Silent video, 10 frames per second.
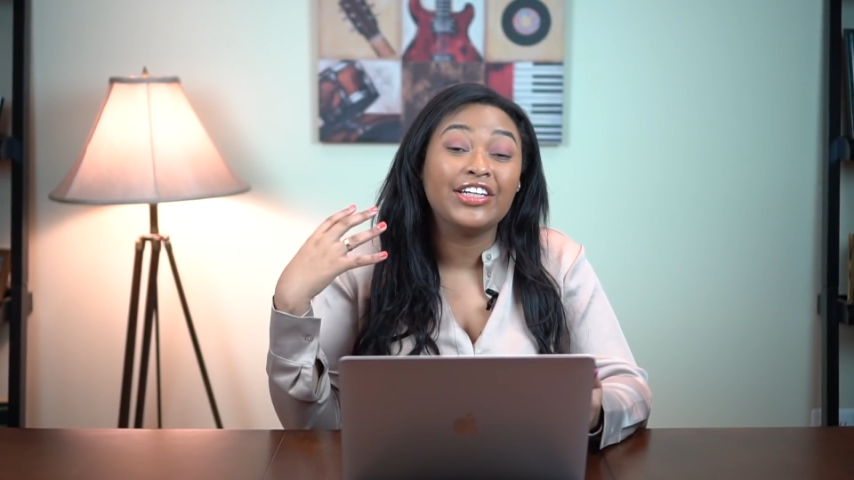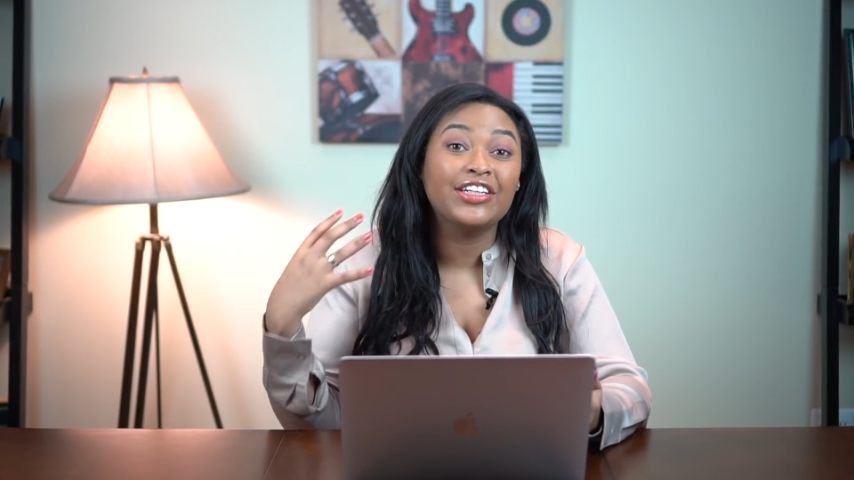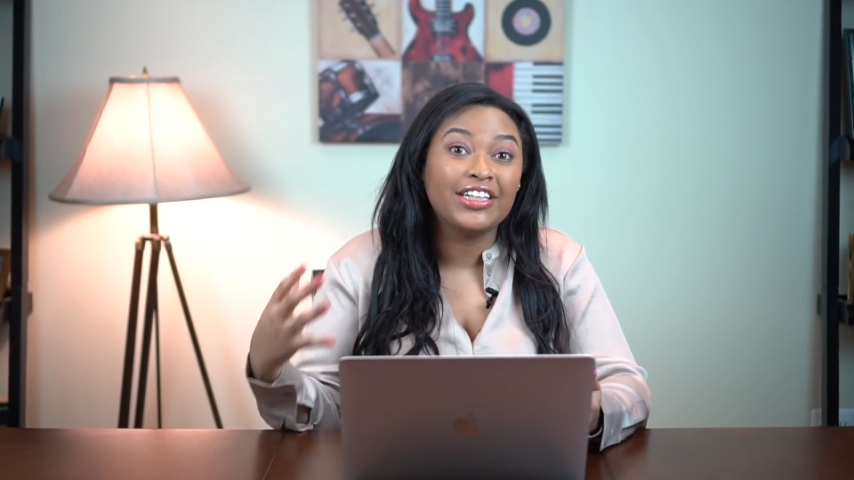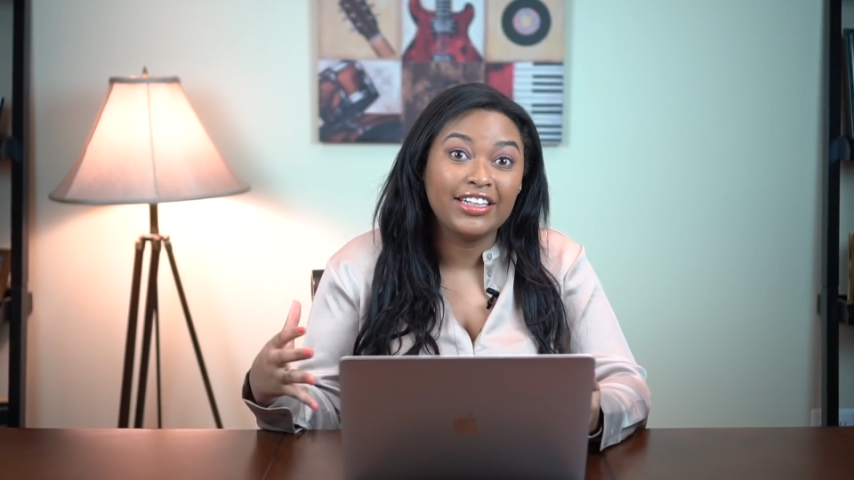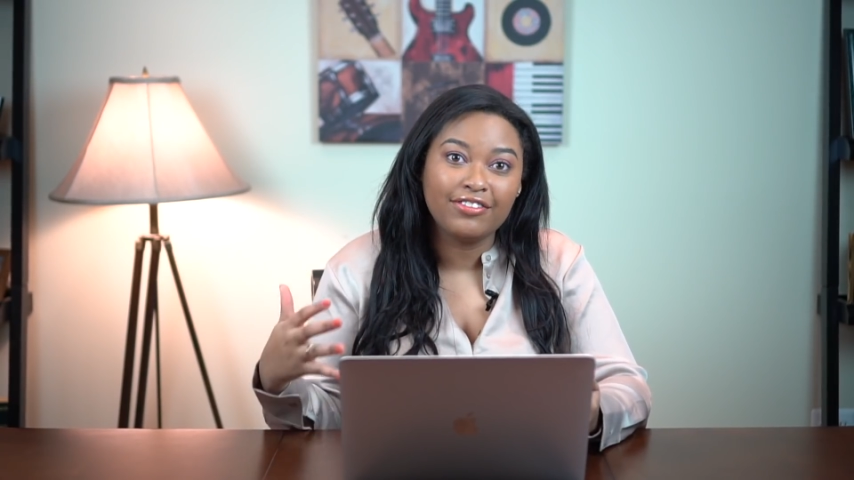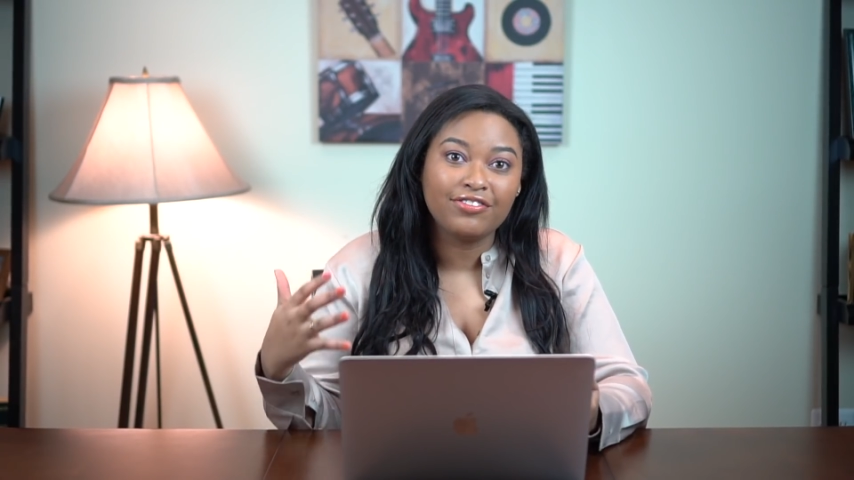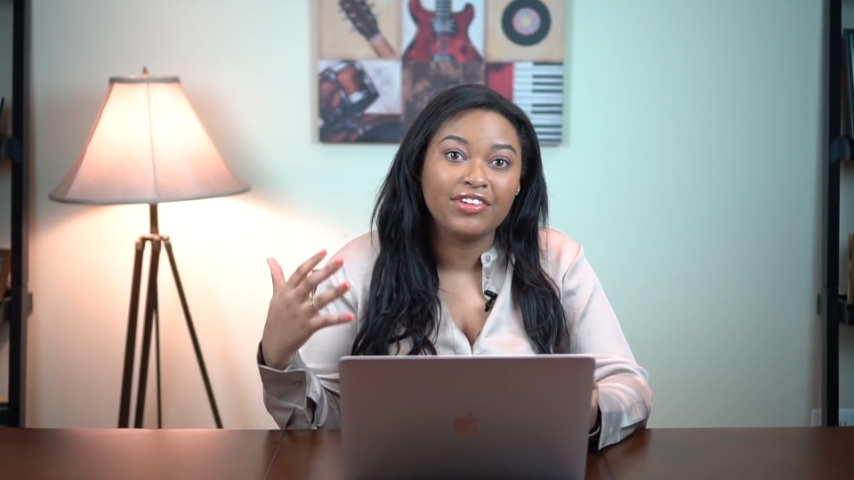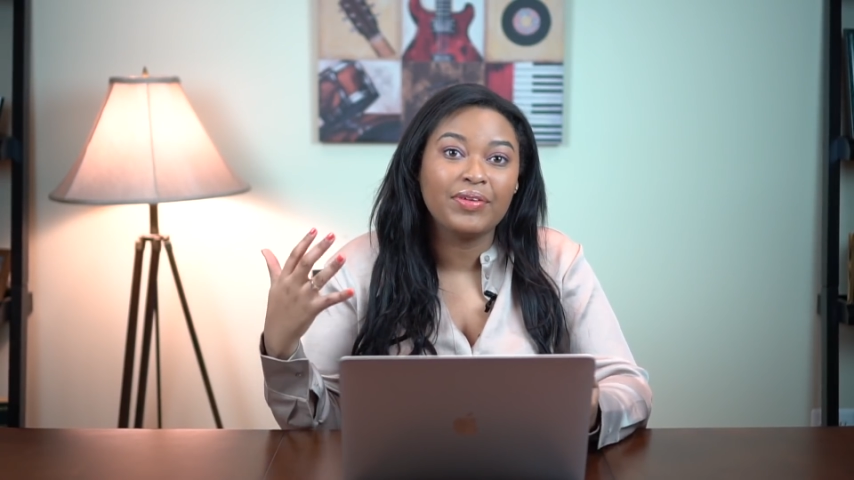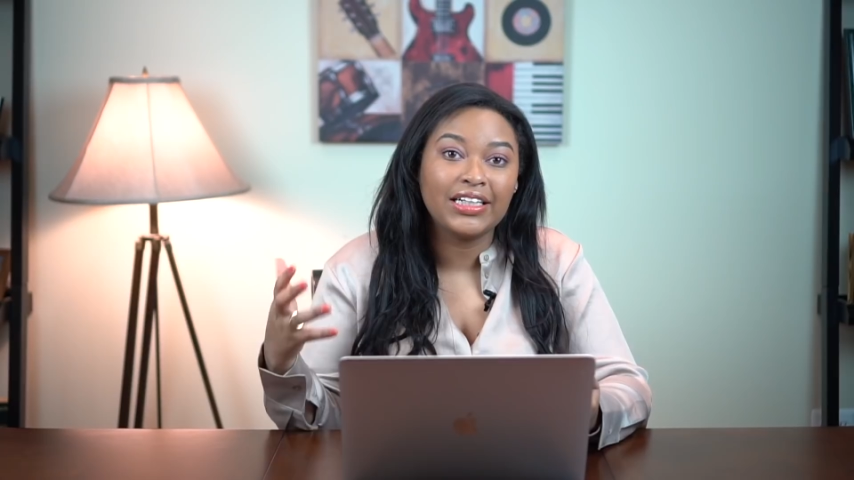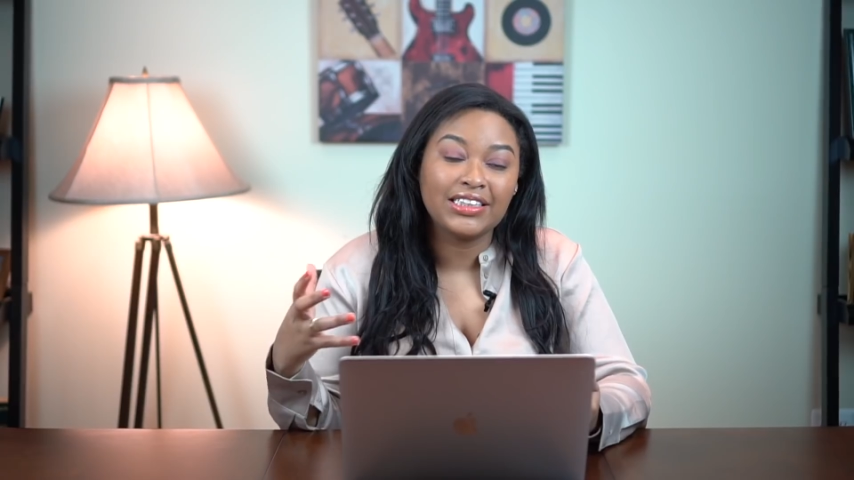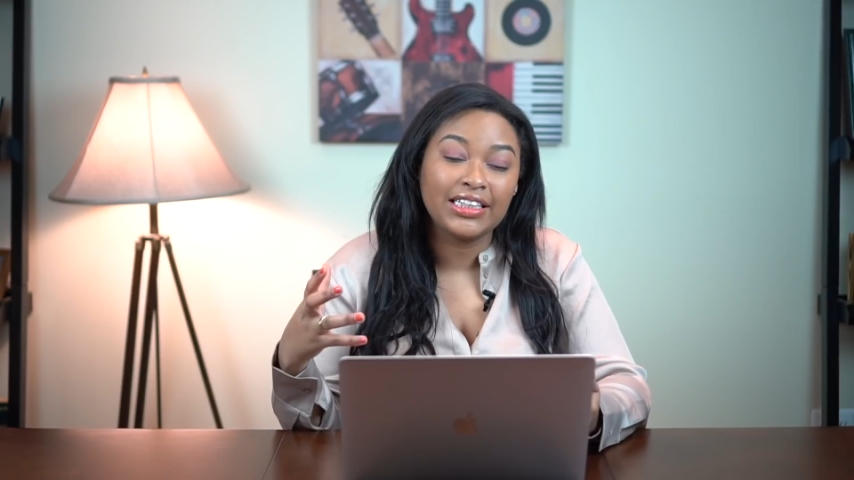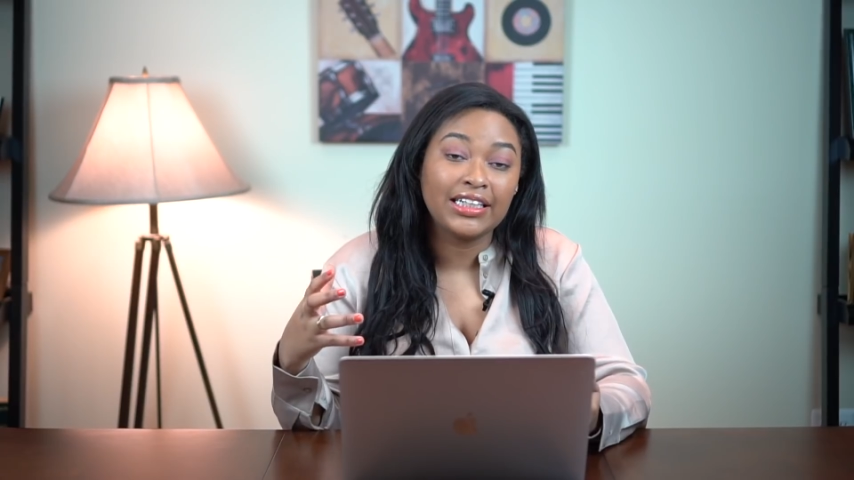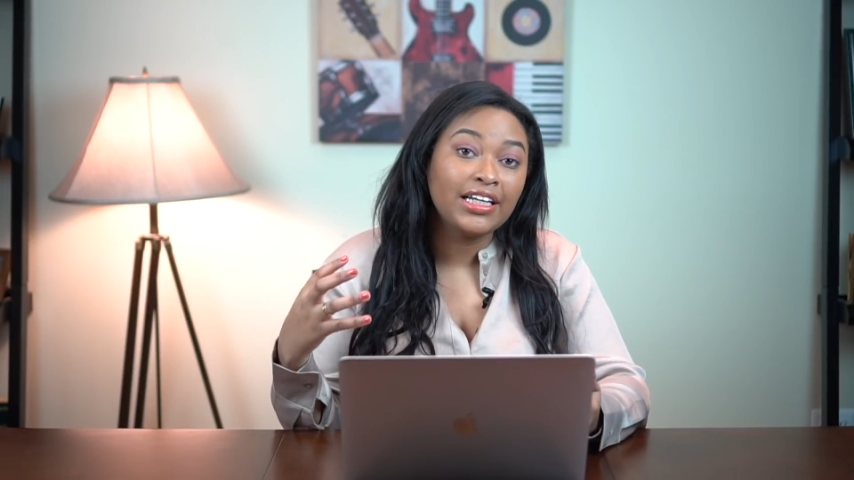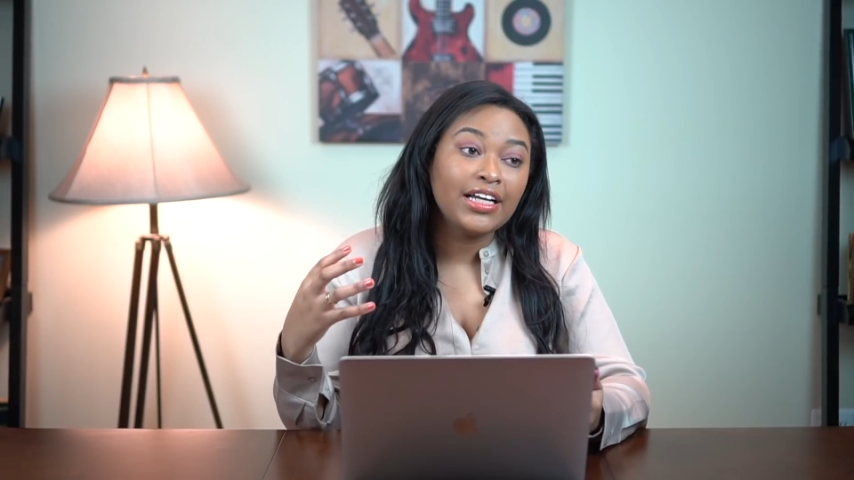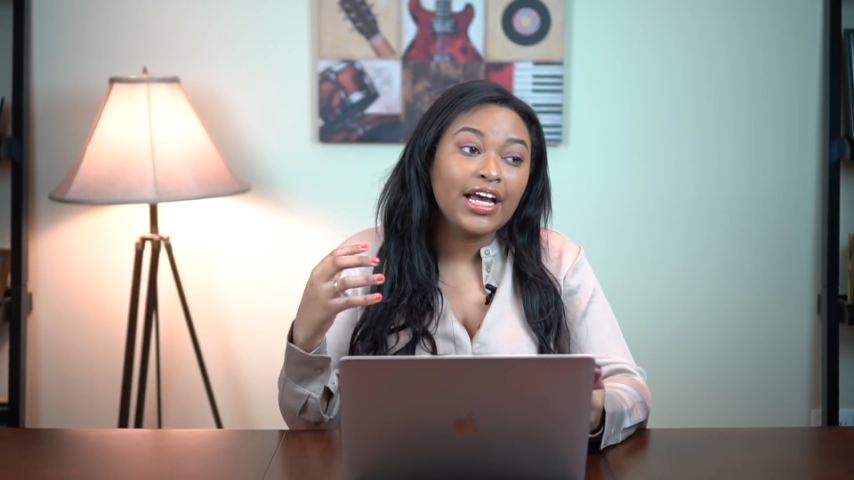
good information.